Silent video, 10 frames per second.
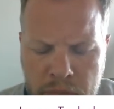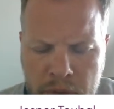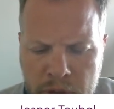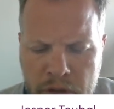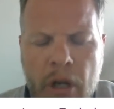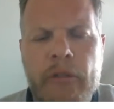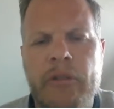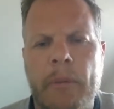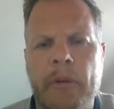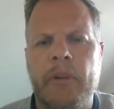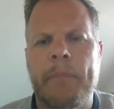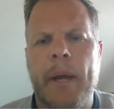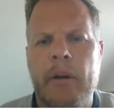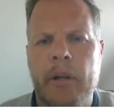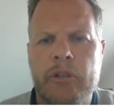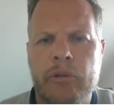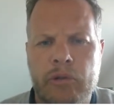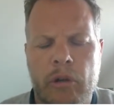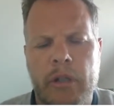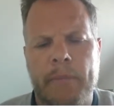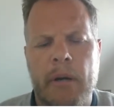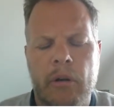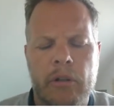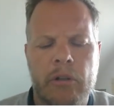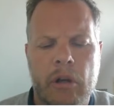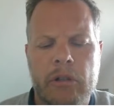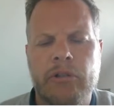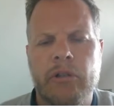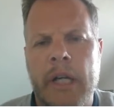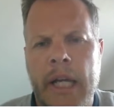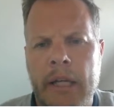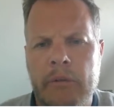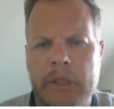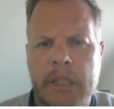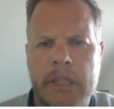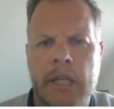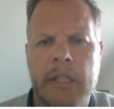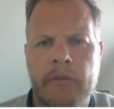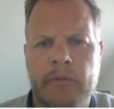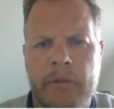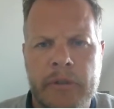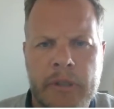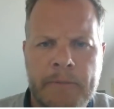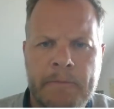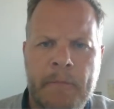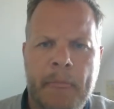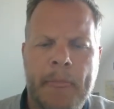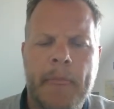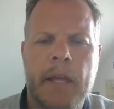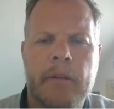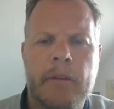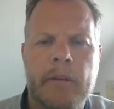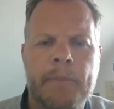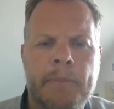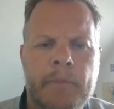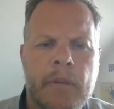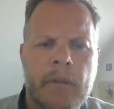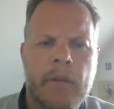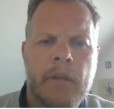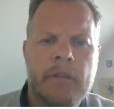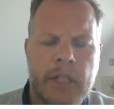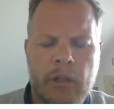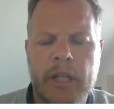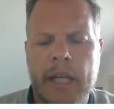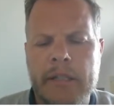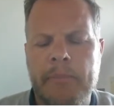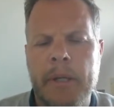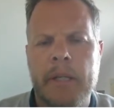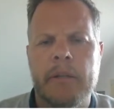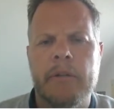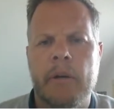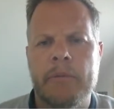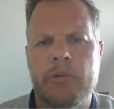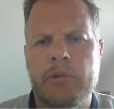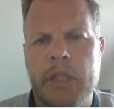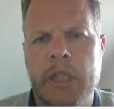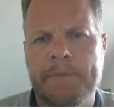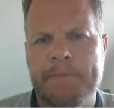Solve some of the barriers you talked about on culture and language and time difference. That technology has a big opportunity here.